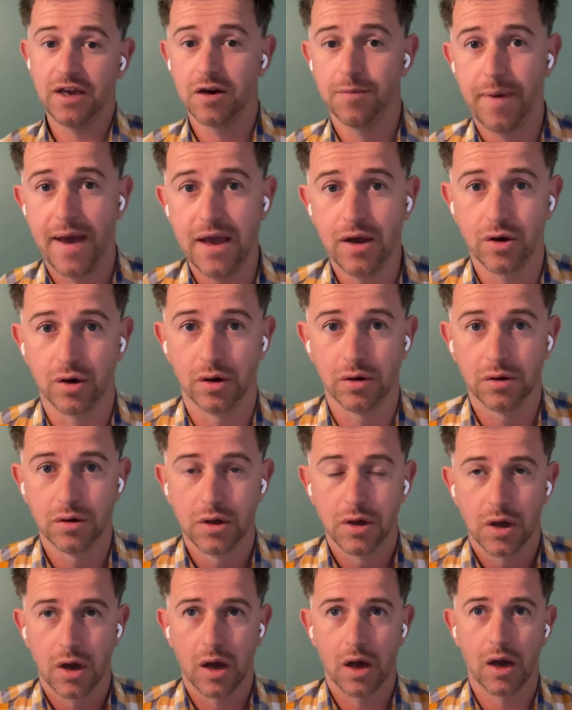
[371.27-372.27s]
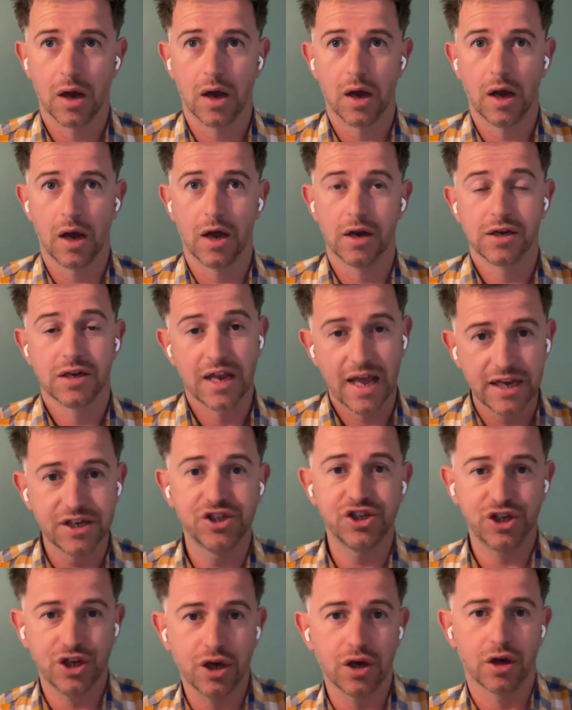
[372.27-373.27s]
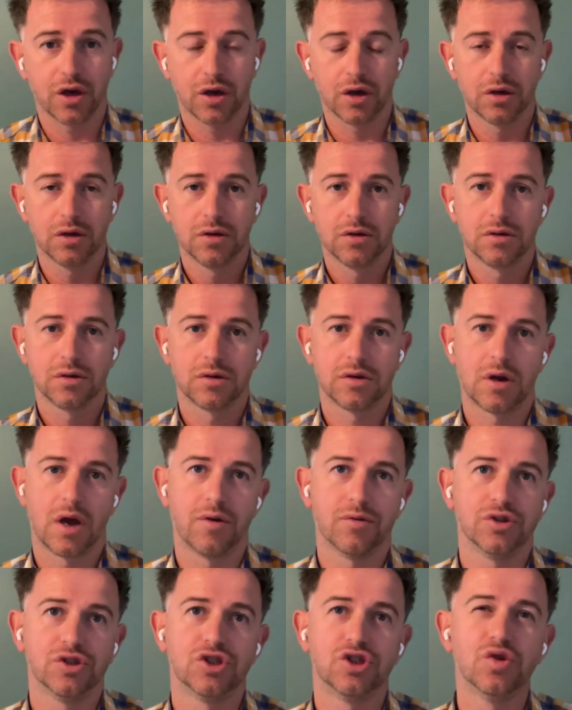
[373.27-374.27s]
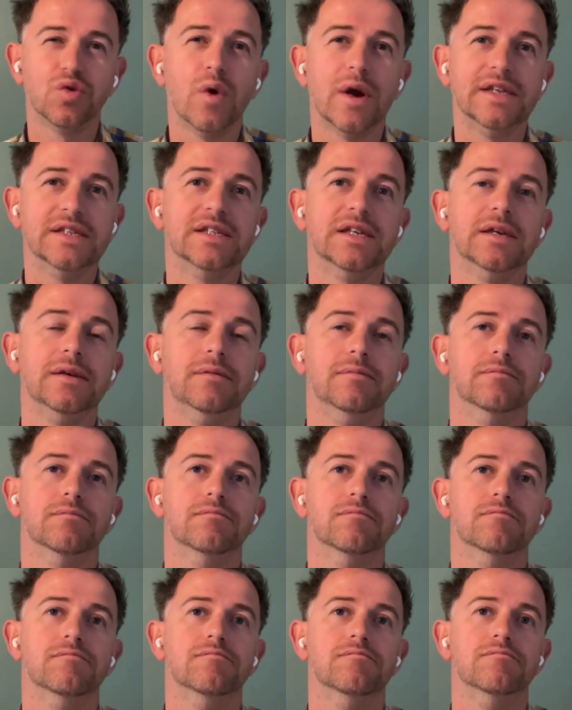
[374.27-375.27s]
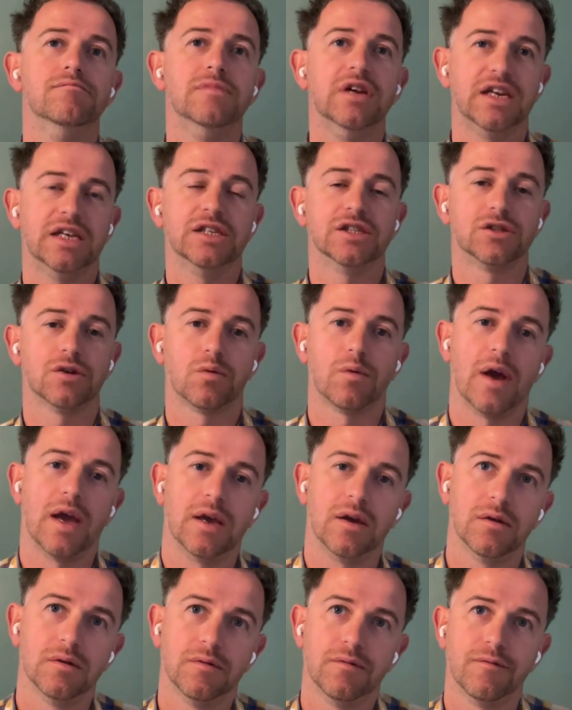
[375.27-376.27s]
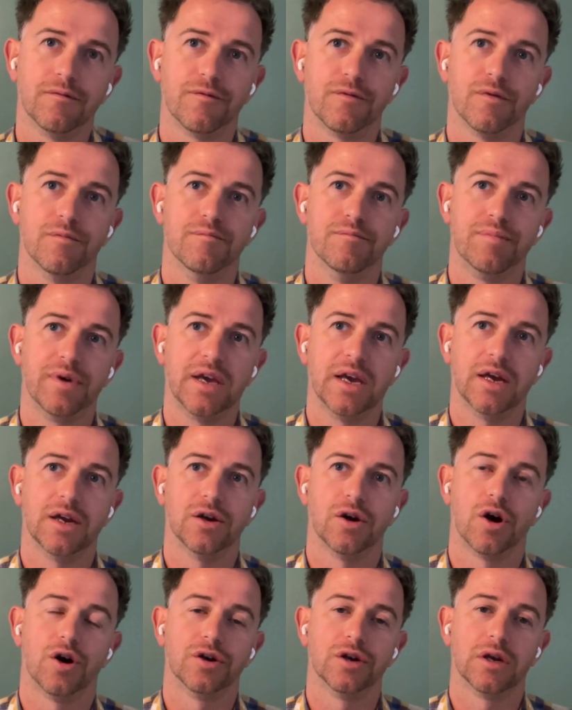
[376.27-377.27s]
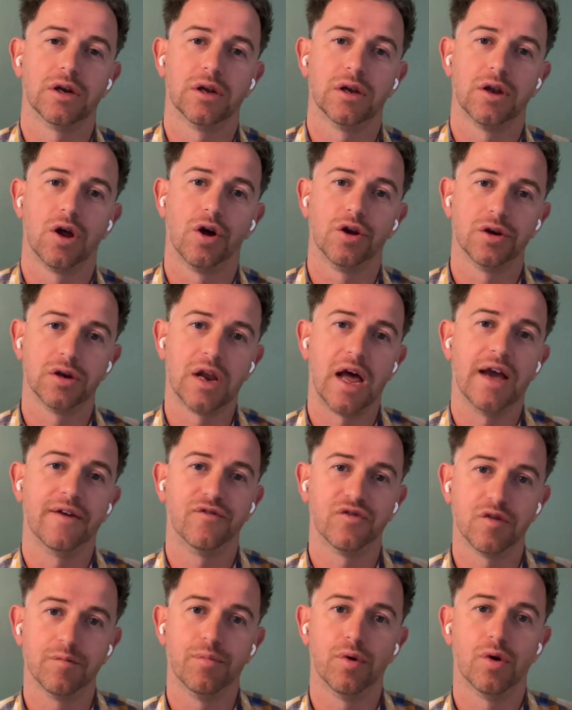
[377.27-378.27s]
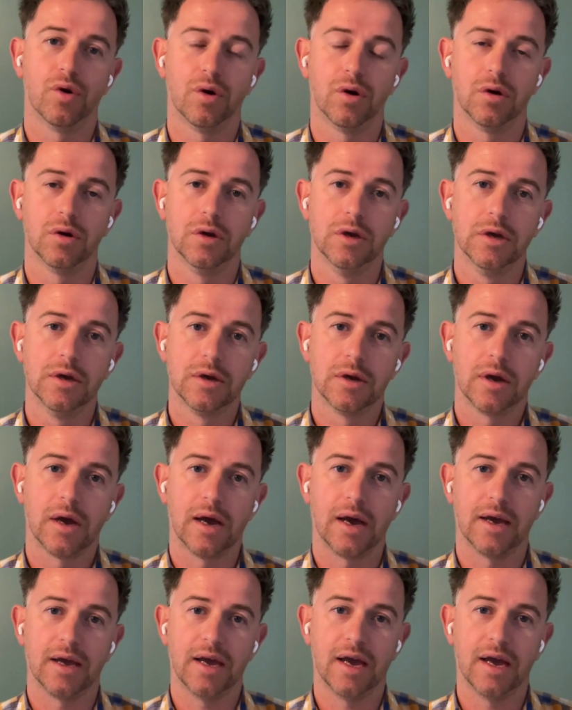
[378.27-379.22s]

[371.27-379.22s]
I've taken a pay cut. And last year, I was 20 minutes away from being on life support.